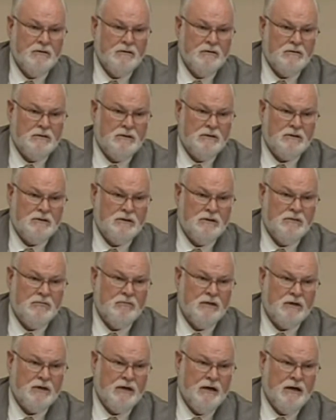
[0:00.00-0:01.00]
to see
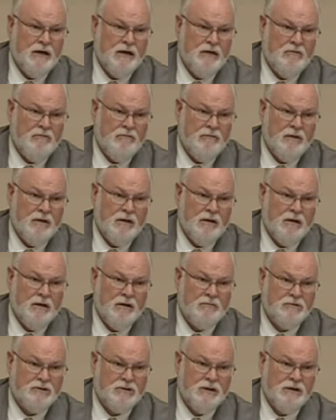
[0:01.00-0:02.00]
what kind
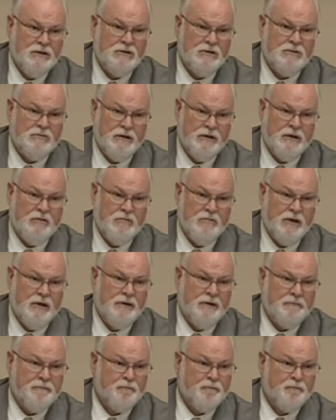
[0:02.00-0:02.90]
of changes we can make.